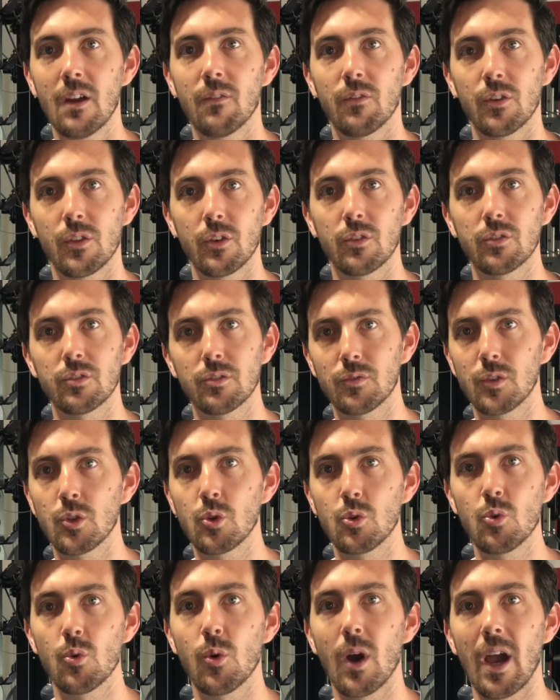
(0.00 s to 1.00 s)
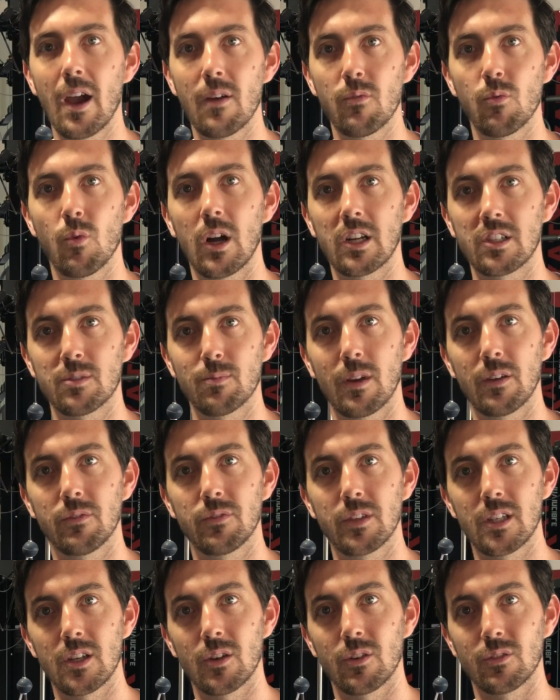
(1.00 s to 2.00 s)
For those of you who have watched my
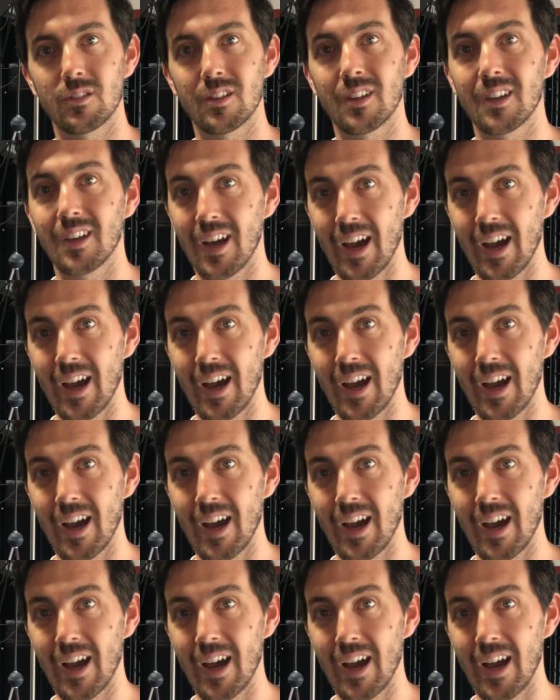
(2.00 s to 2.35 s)
videos,